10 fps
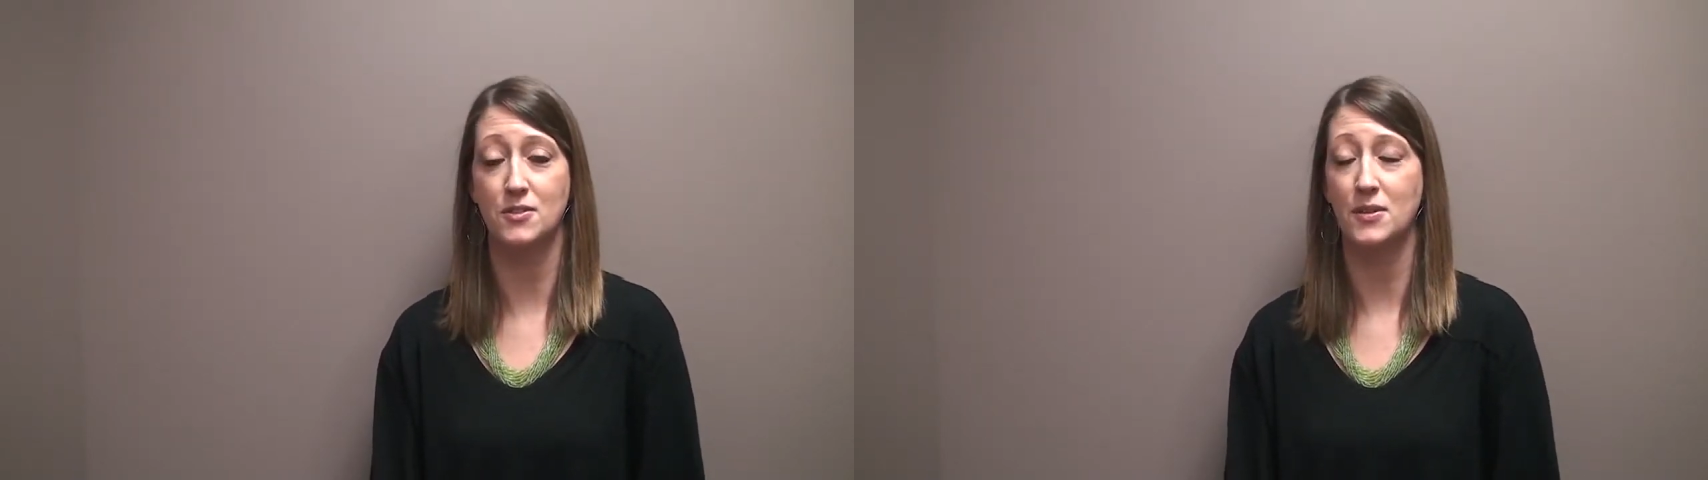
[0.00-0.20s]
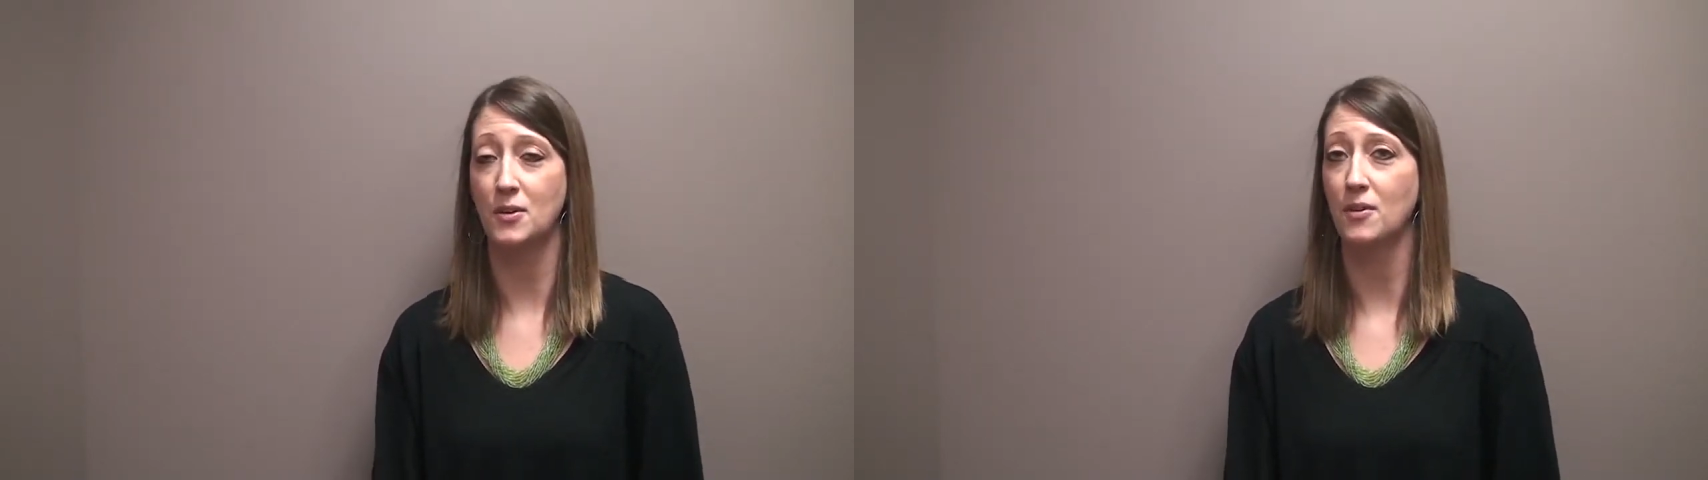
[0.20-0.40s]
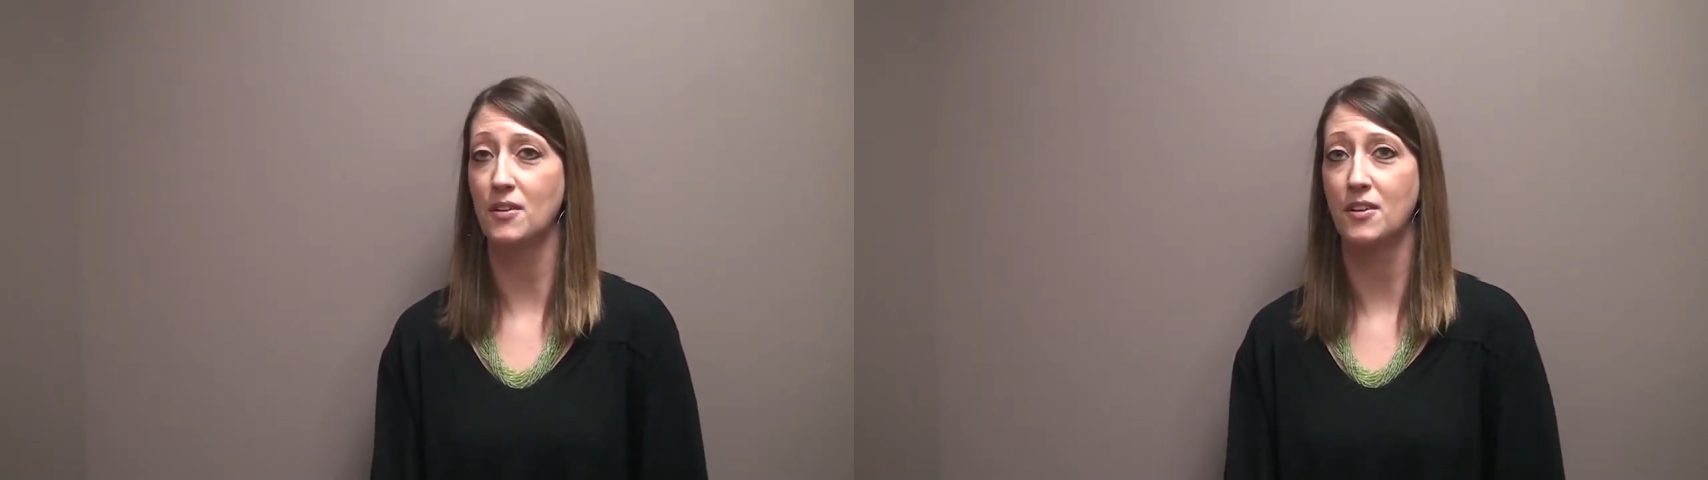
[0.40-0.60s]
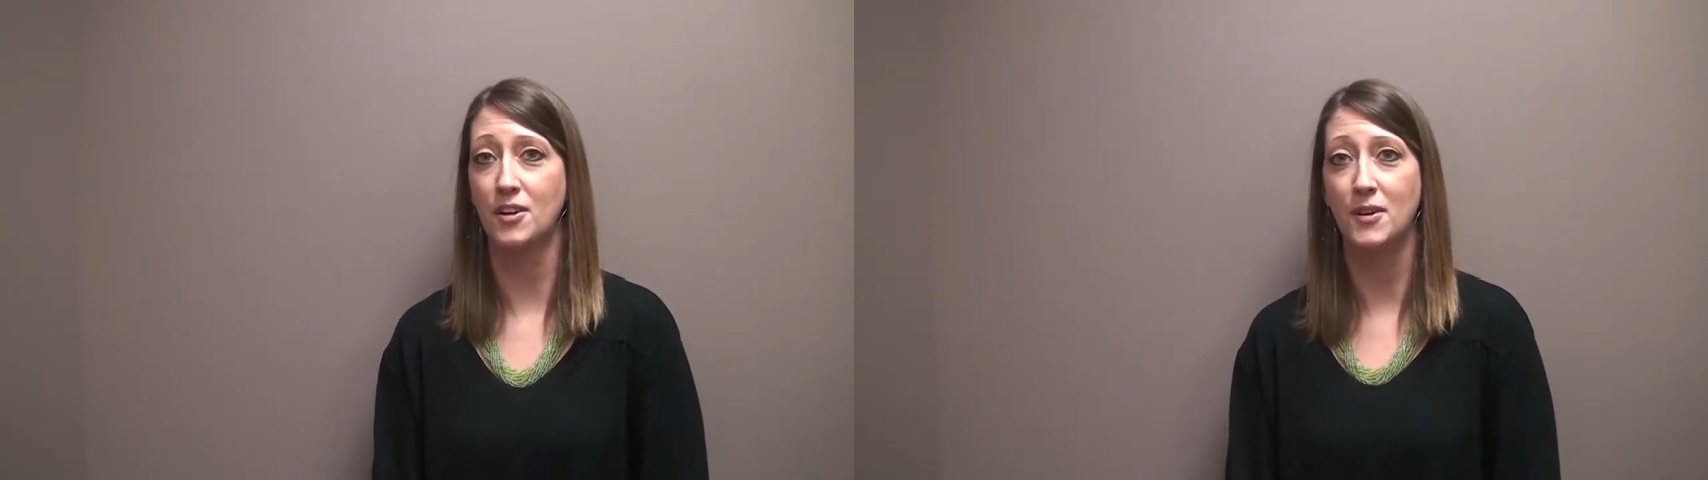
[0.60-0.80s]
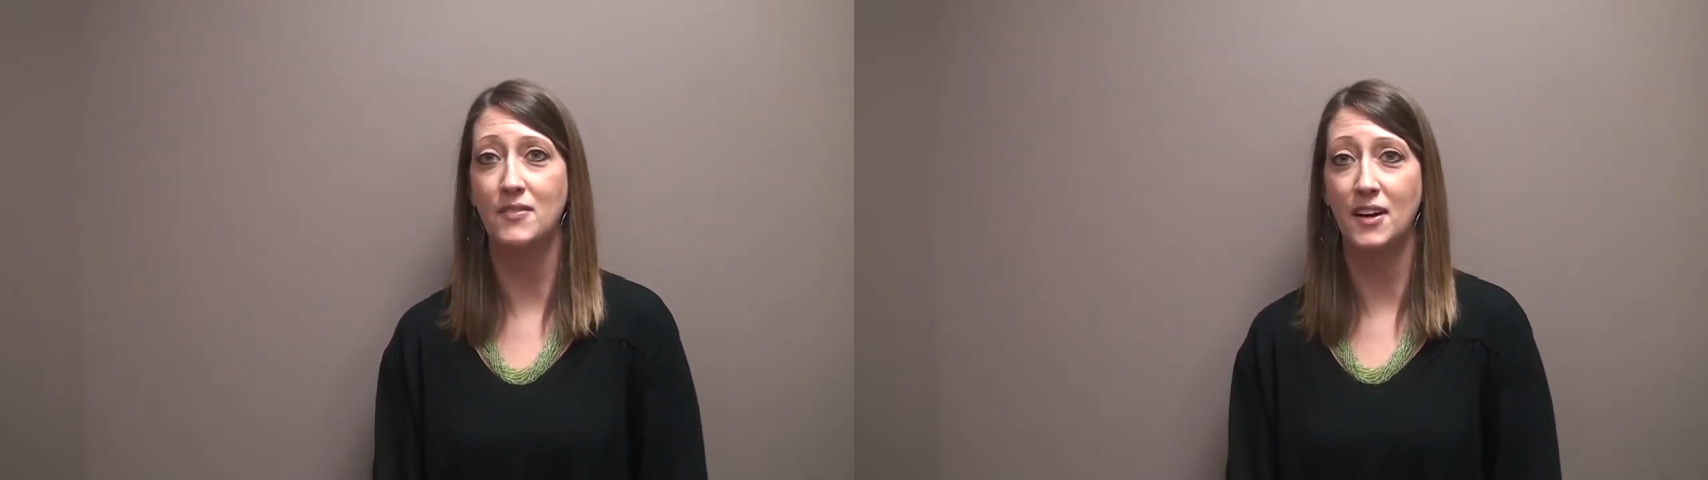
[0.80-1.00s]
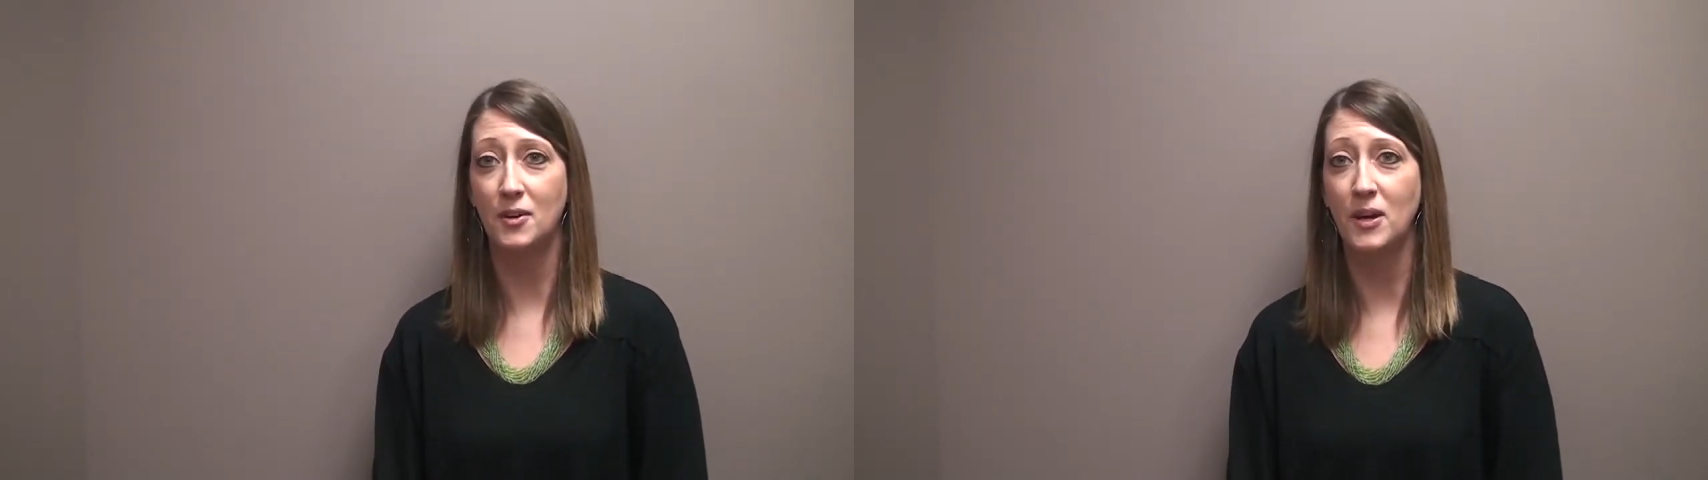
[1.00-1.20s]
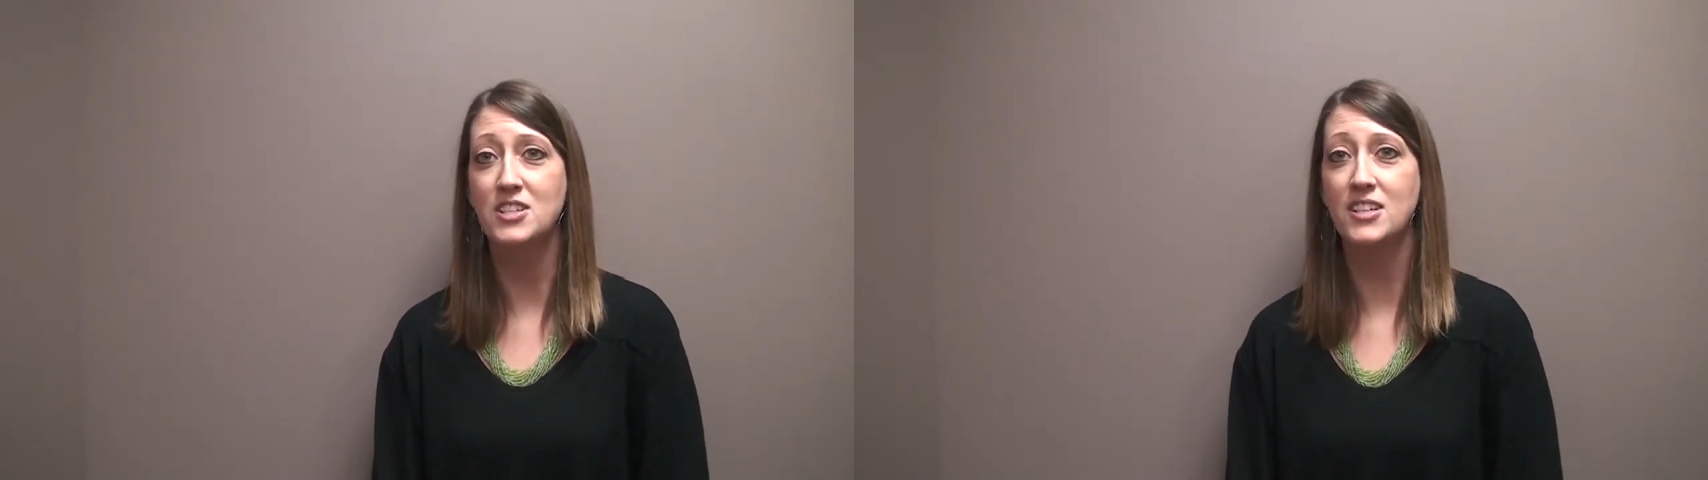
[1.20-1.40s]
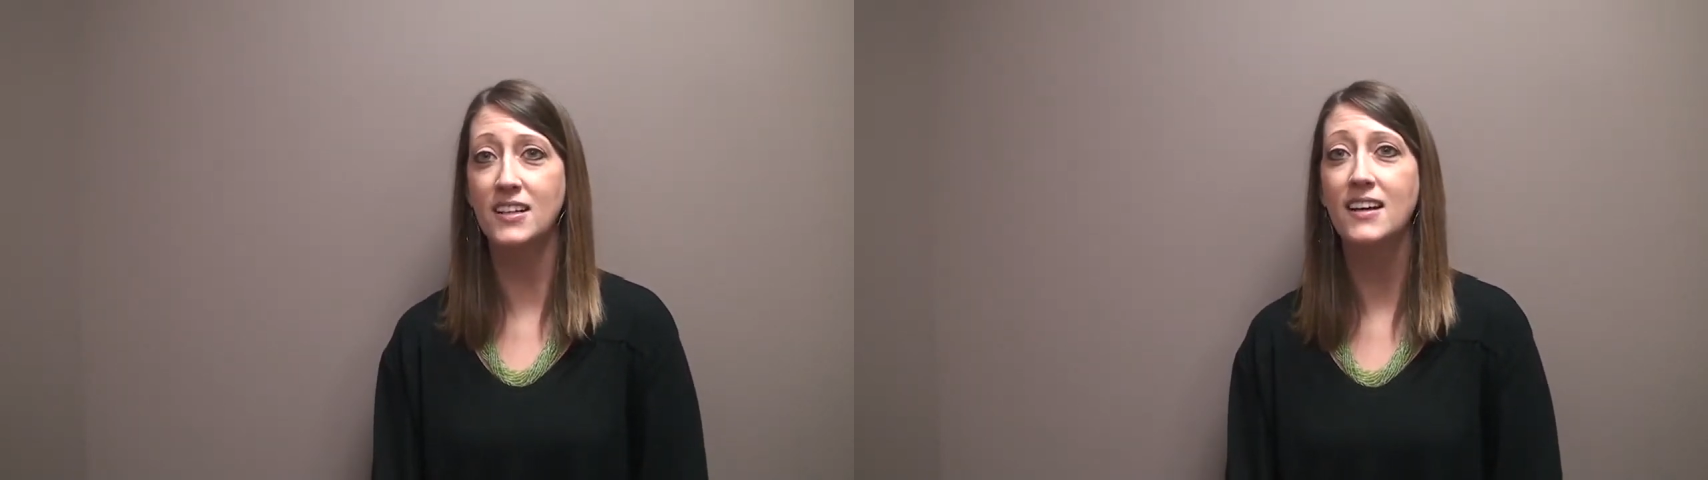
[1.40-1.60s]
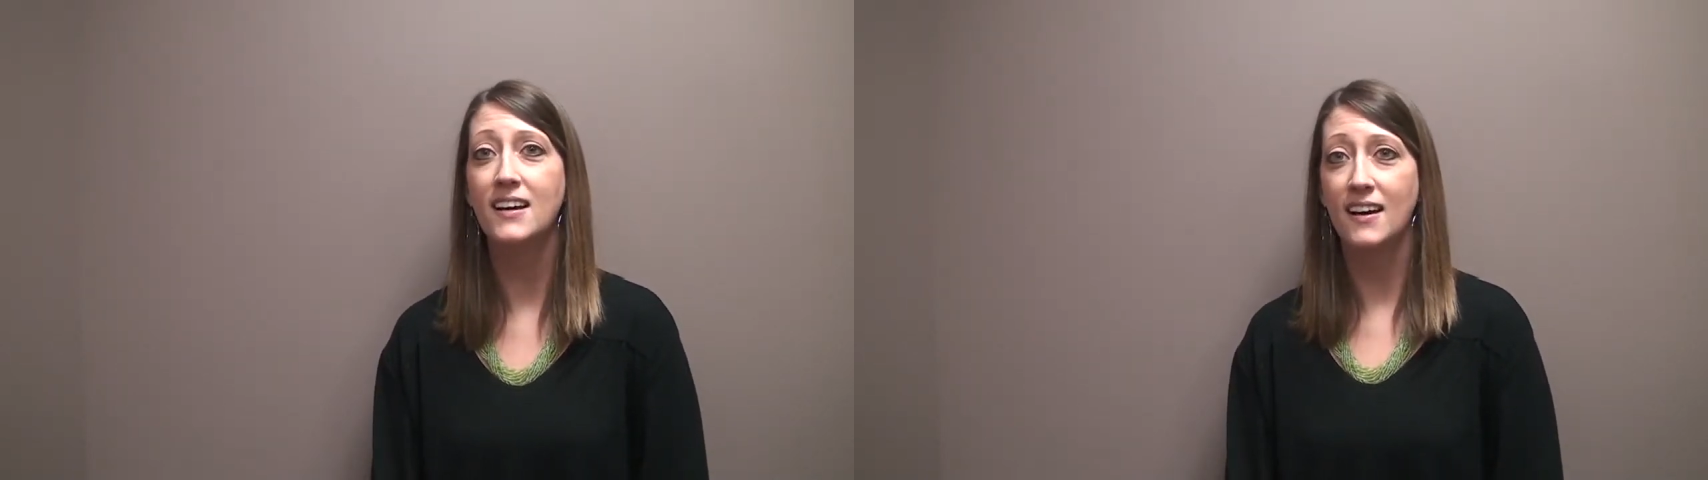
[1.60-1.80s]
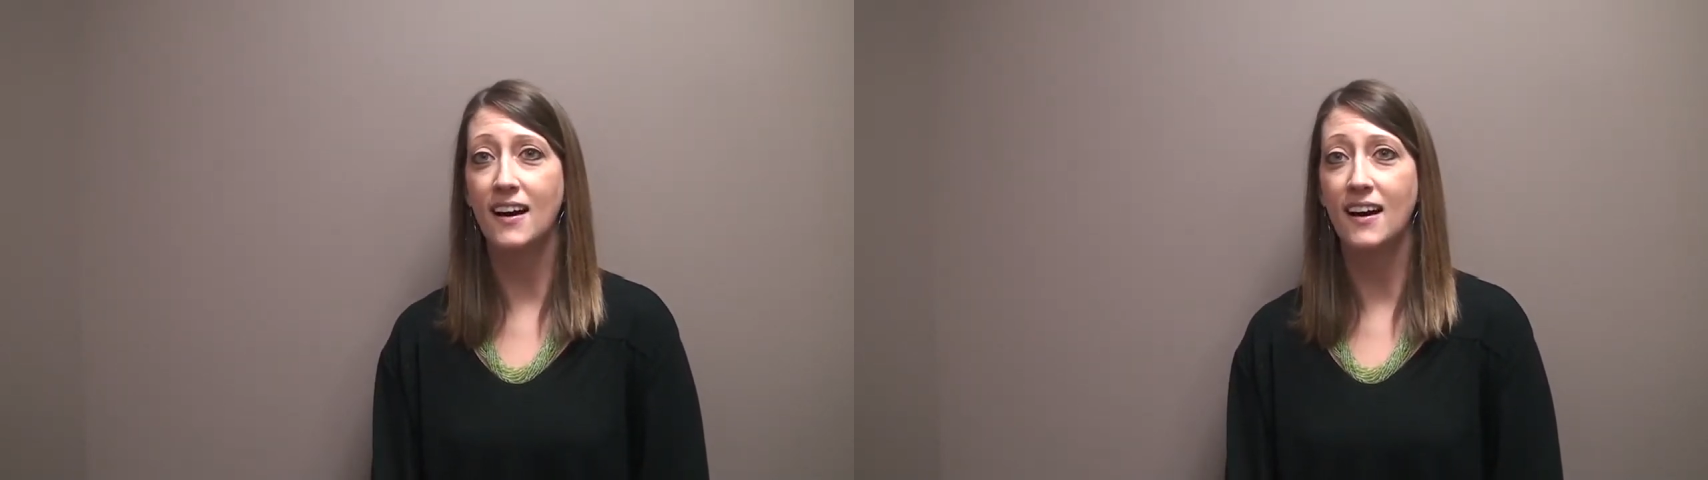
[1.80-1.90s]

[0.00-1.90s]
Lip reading: doing a real thorough evaluation